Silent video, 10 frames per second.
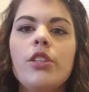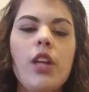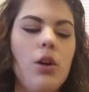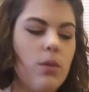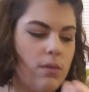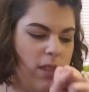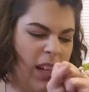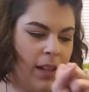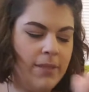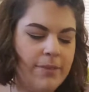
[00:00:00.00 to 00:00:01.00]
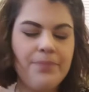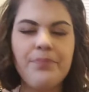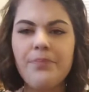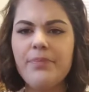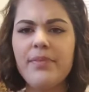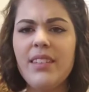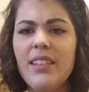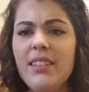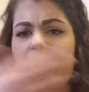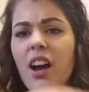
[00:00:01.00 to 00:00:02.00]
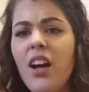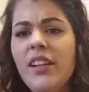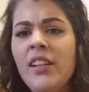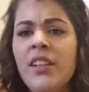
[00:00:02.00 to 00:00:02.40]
So they got